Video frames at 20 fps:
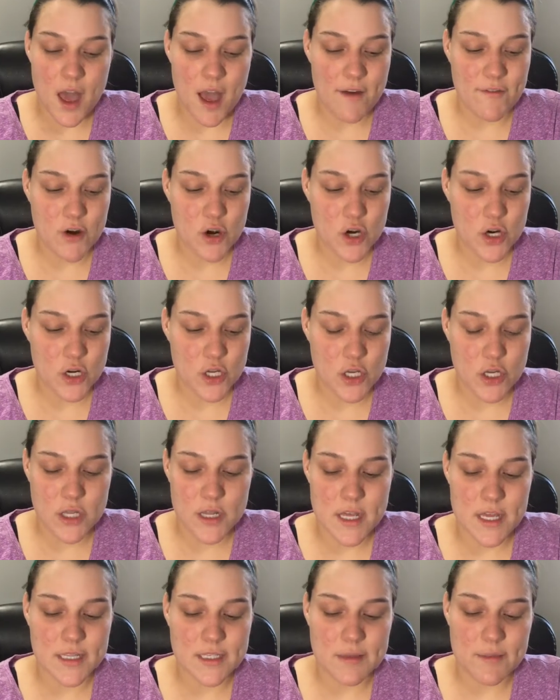I've heard
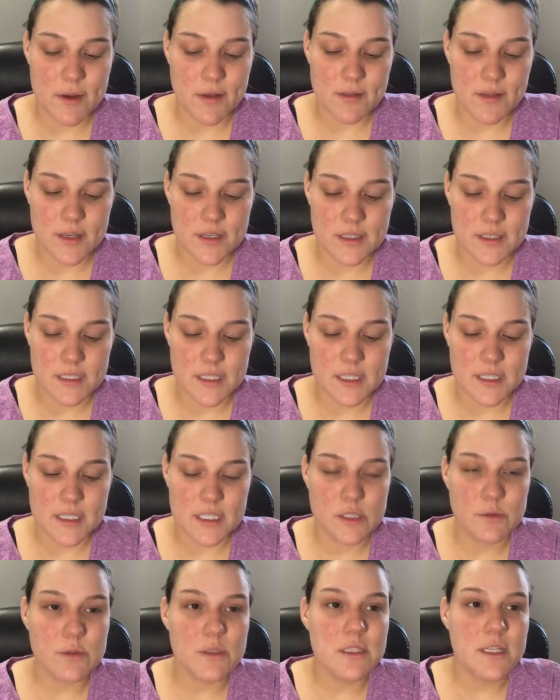good things about this.
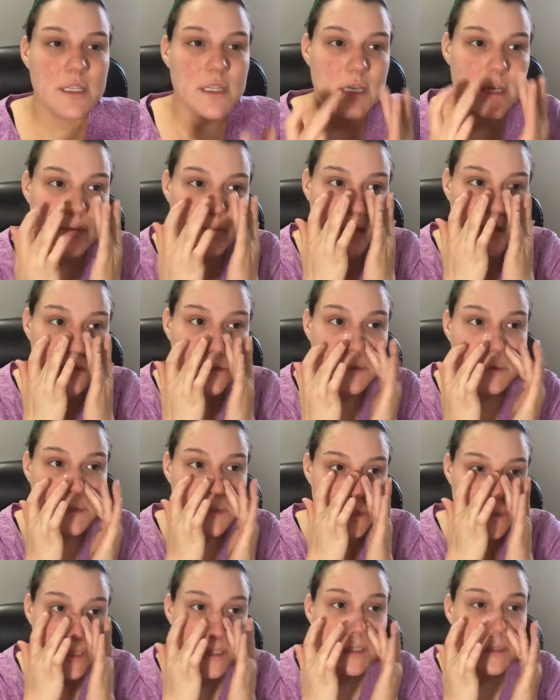This was, I think, around
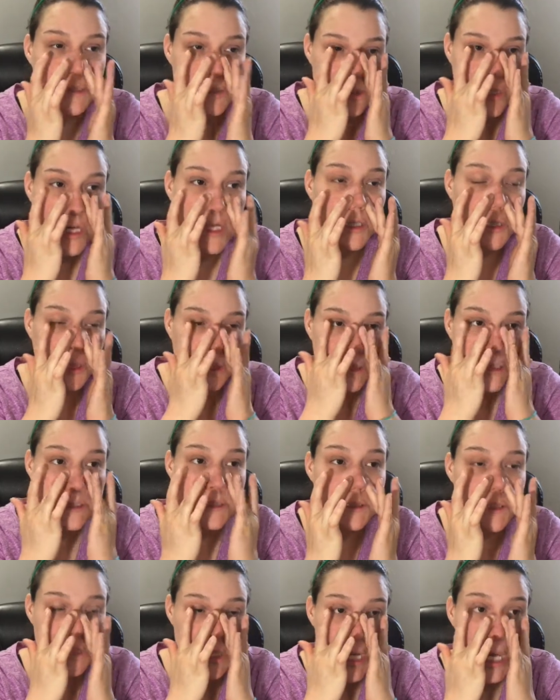
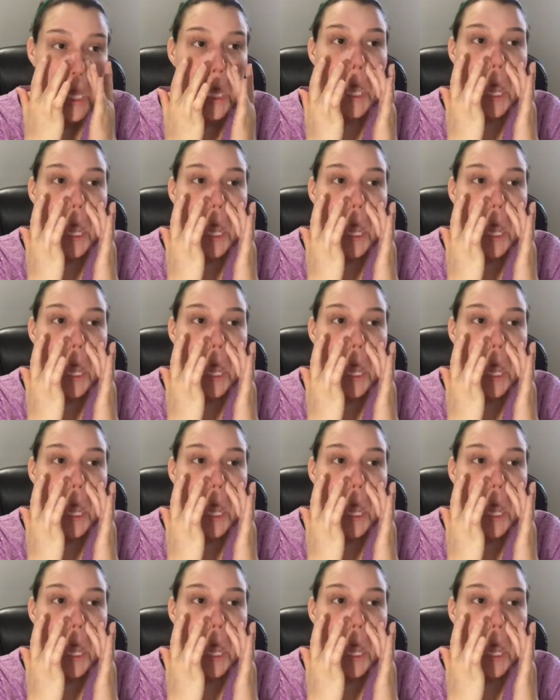$6.